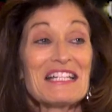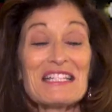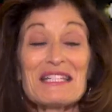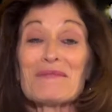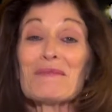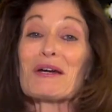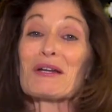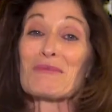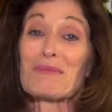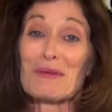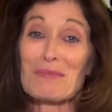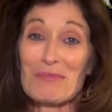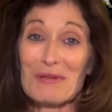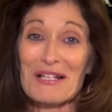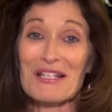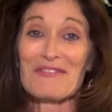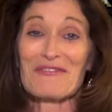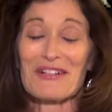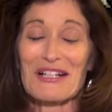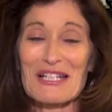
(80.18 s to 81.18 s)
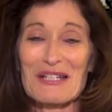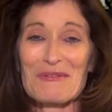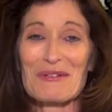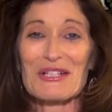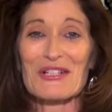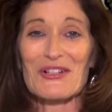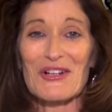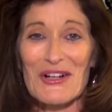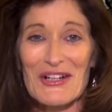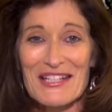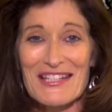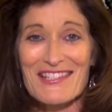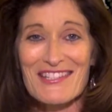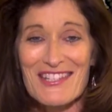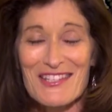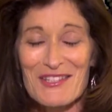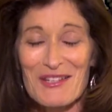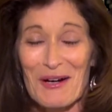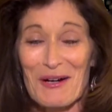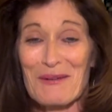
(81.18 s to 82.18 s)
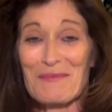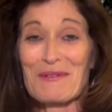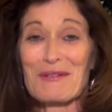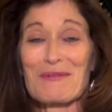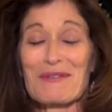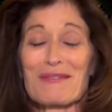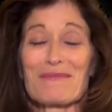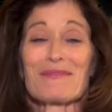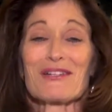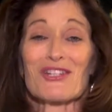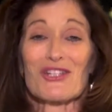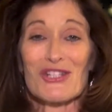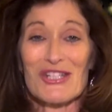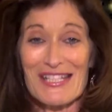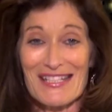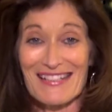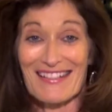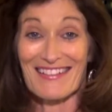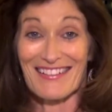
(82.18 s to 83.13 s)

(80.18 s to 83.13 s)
you better be pretty funny when your audience is armed with machine